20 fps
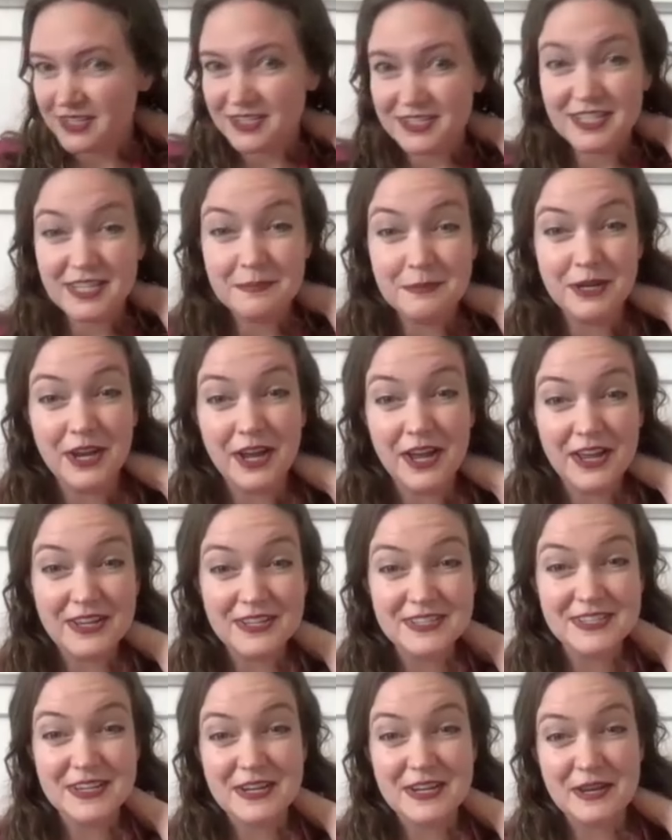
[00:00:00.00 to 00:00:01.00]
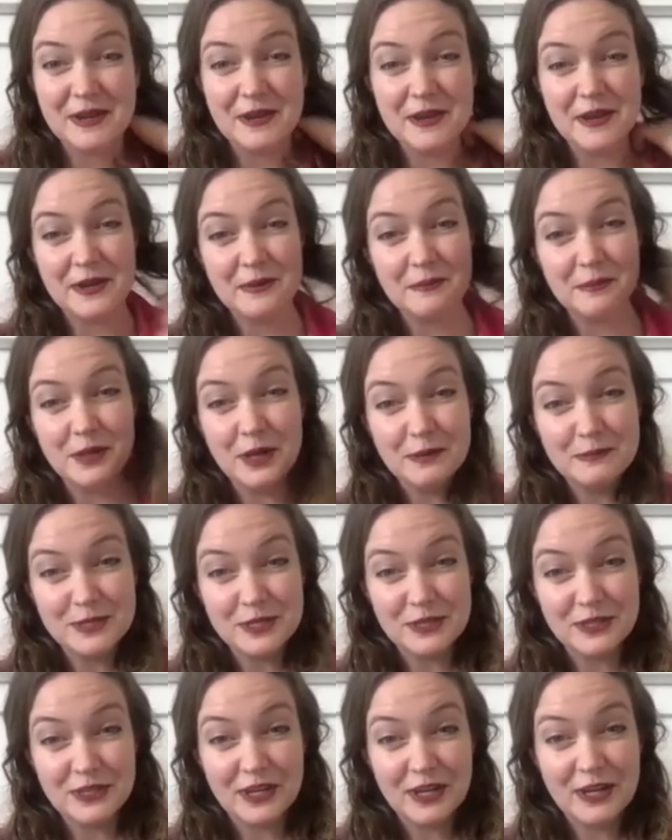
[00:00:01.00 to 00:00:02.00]
demonize any any blobs
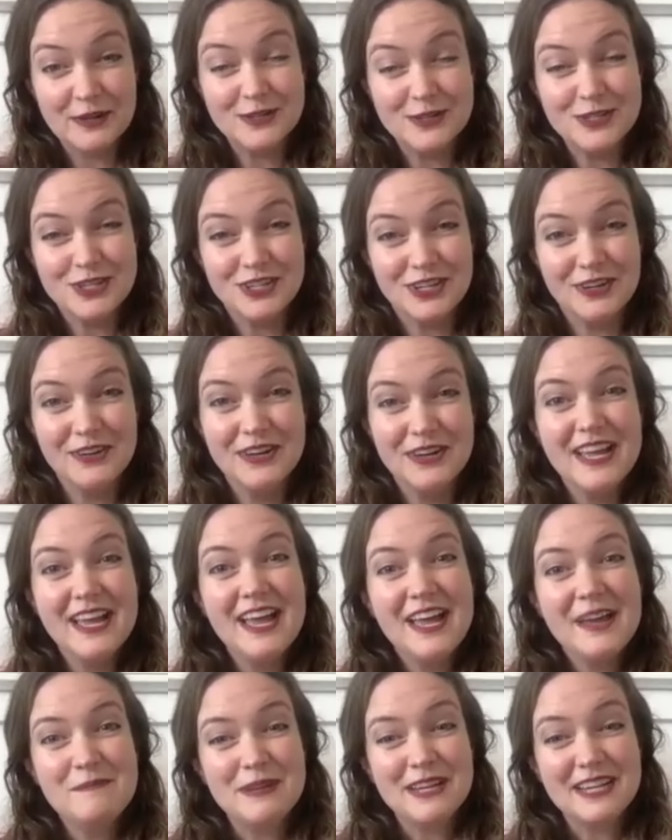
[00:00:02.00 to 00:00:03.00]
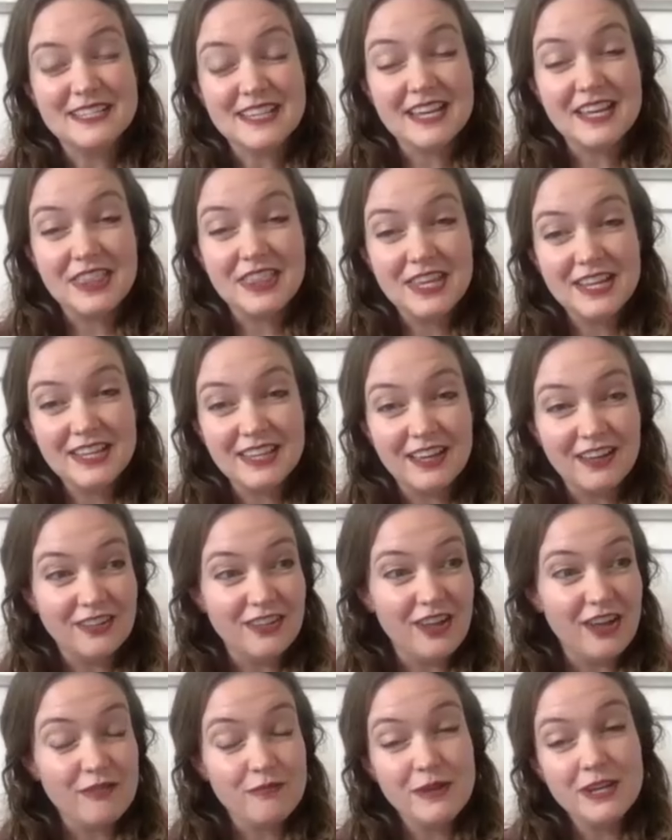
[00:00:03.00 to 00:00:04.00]
on the couch you know because i think that a
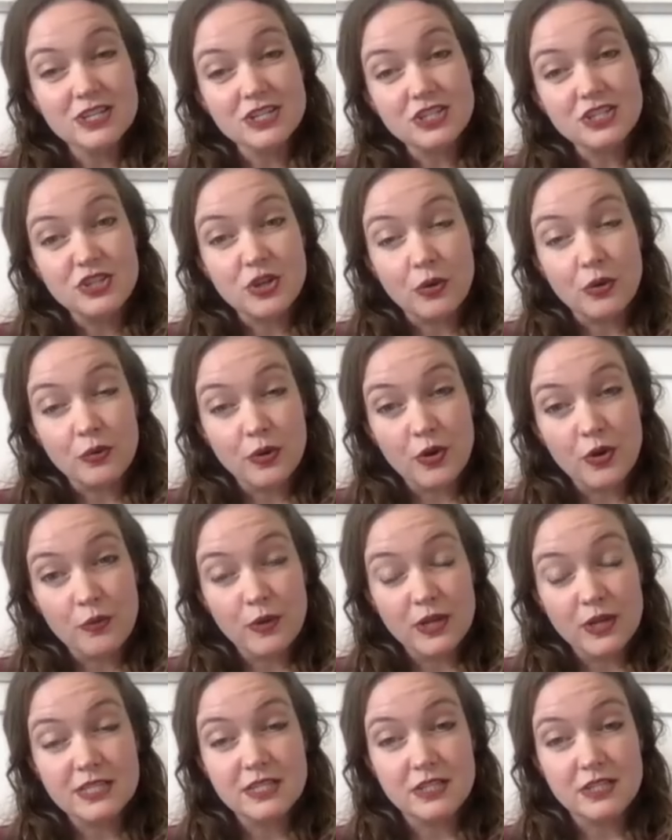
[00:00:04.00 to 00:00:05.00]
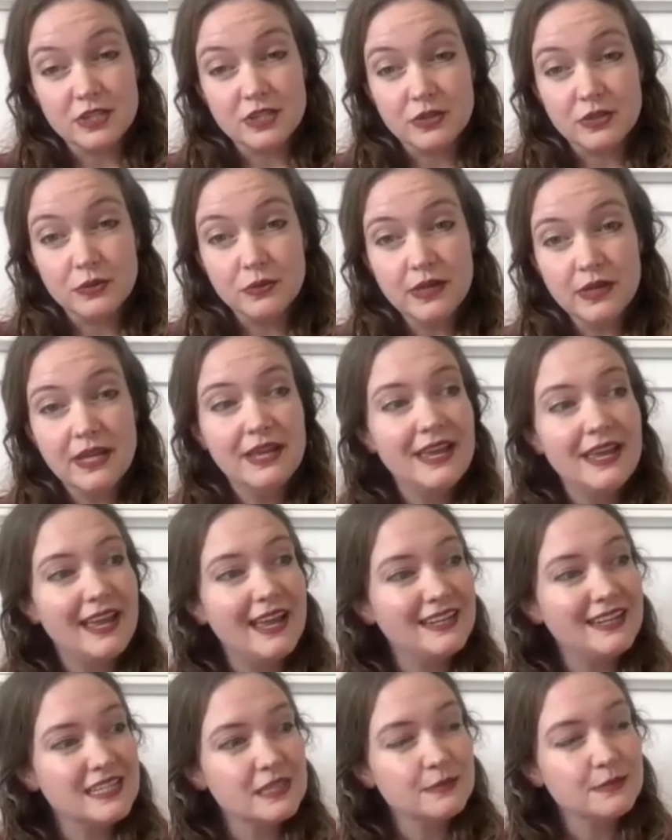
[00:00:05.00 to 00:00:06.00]
lot of men just don't know what to do
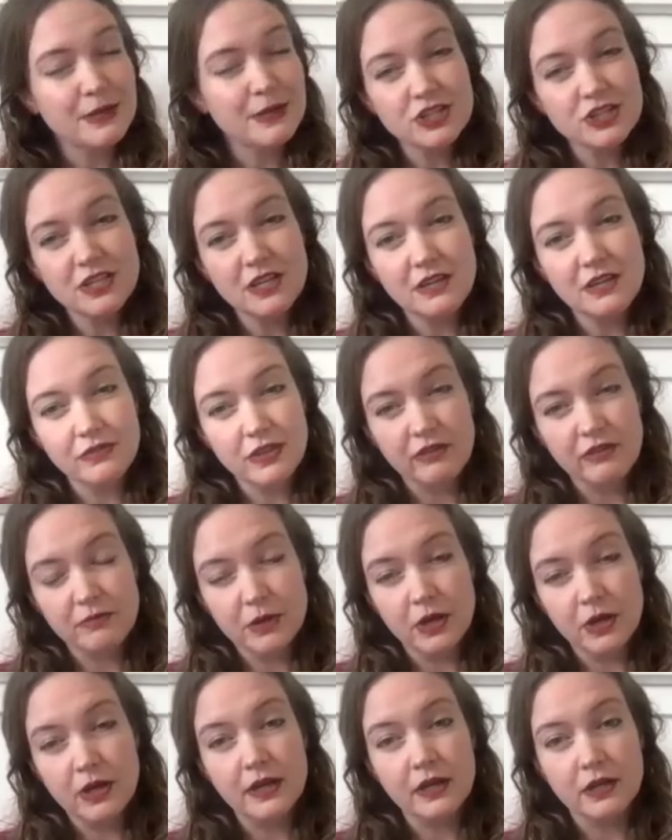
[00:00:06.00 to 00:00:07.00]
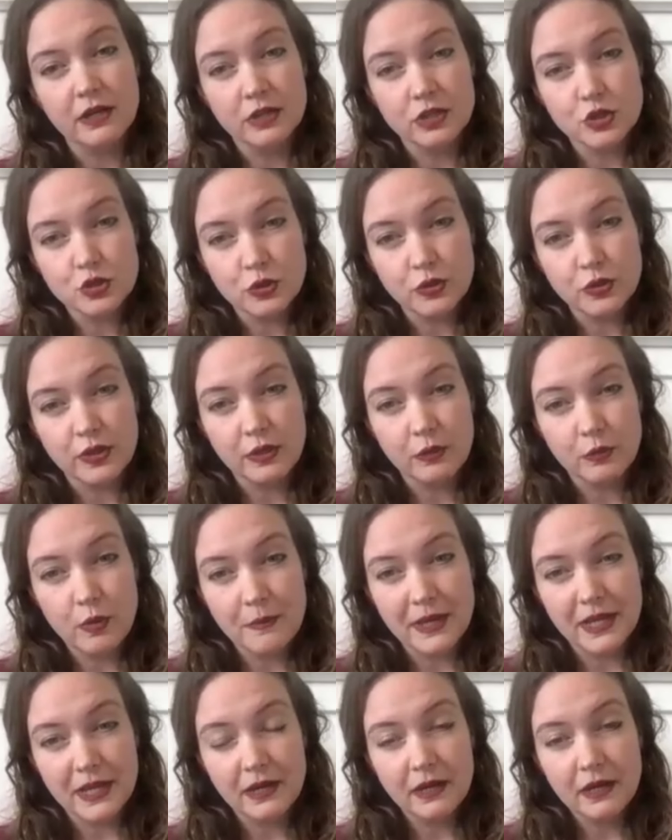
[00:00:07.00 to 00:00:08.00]
and especially if they've married a controlling
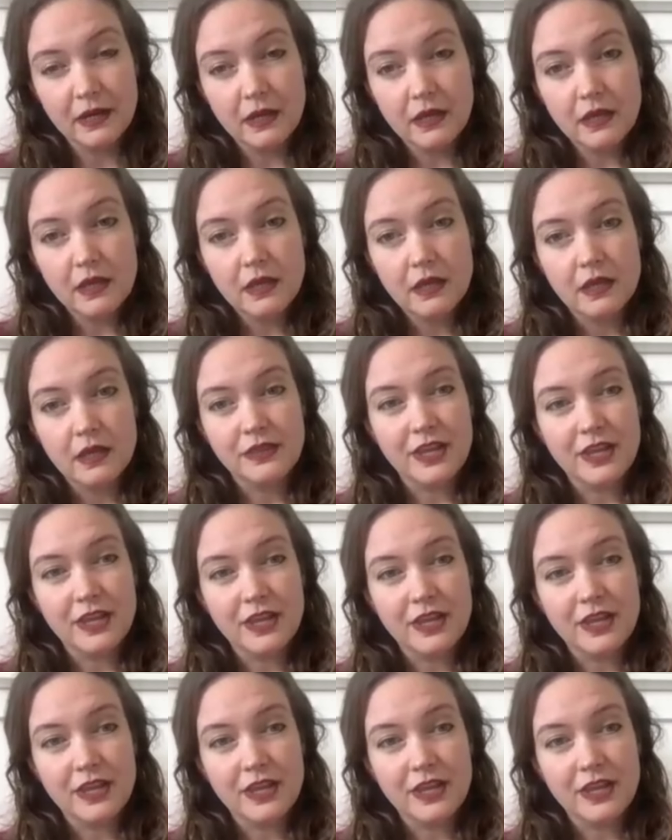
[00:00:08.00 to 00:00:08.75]
woman mm-hmm. they